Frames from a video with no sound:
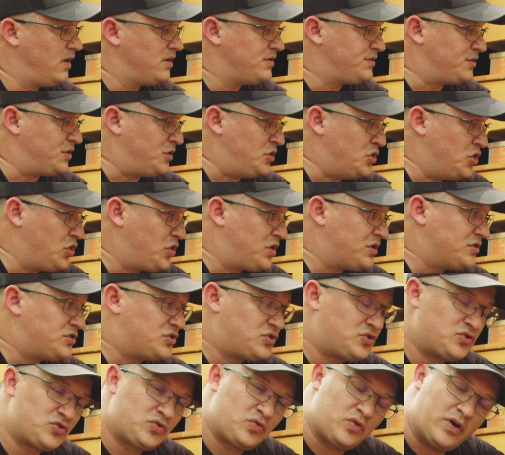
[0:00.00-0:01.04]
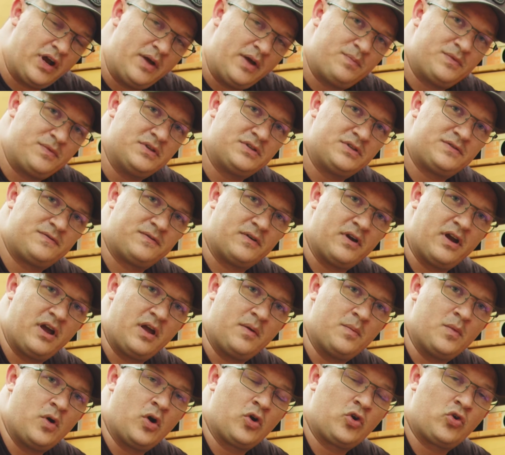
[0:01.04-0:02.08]
So you can scrape this
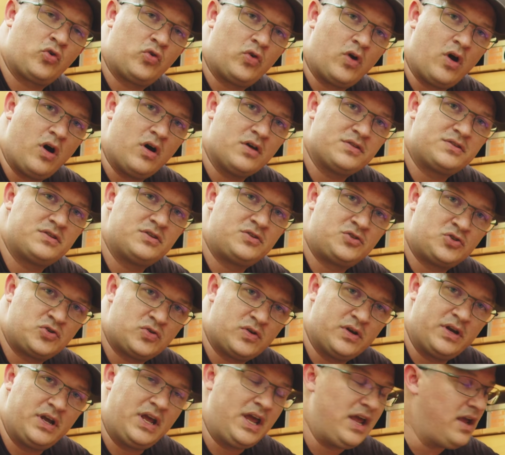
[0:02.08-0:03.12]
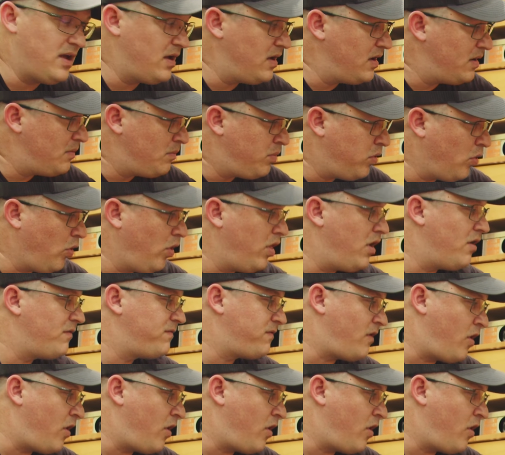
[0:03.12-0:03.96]
frame across a tree, pull off